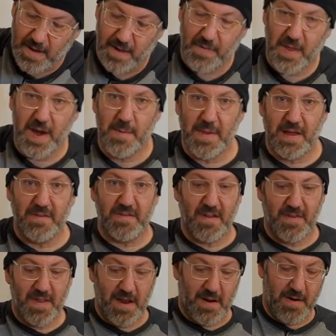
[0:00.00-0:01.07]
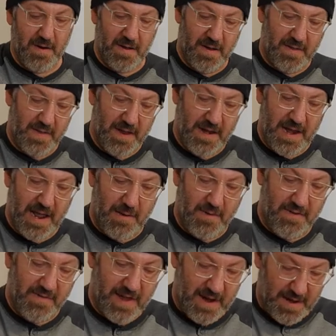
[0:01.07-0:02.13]
and then it mounts on there. And then now
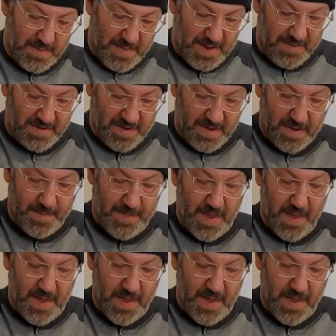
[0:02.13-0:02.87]
we've got it mounted.